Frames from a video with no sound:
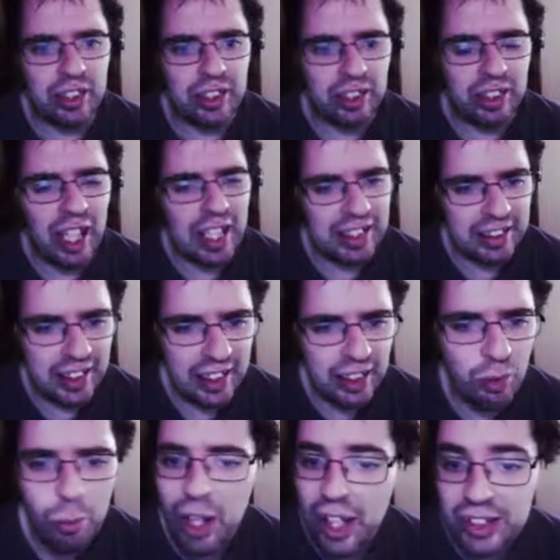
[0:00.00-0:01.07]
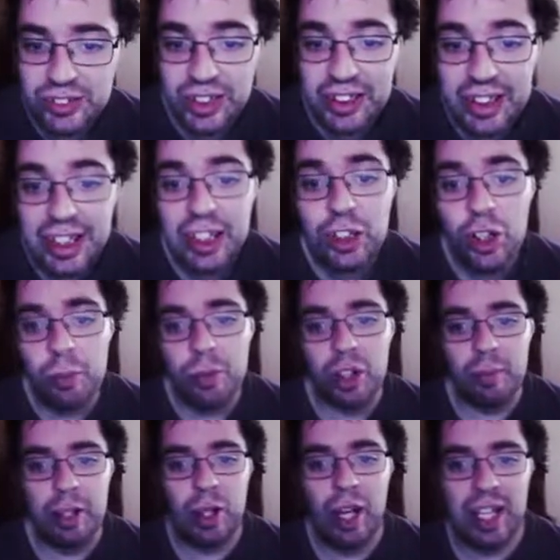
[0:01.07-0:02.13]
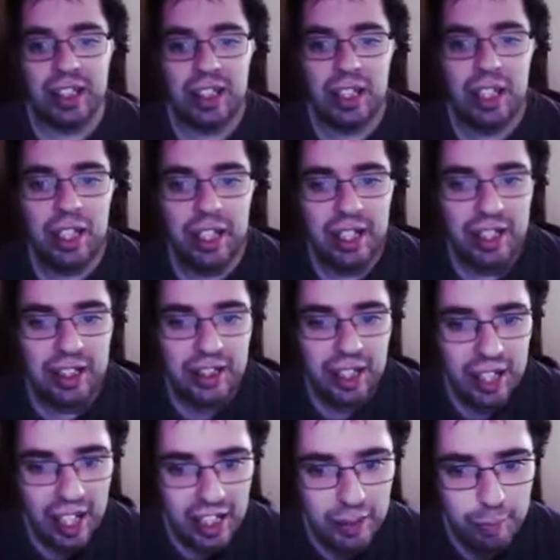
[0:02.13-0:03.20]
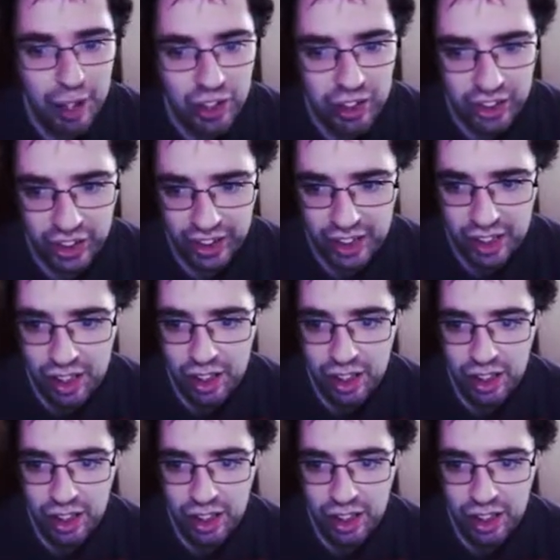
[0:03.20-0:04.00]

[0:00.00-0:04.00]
glycine, whereas the C-terminal amino acid is asparagine.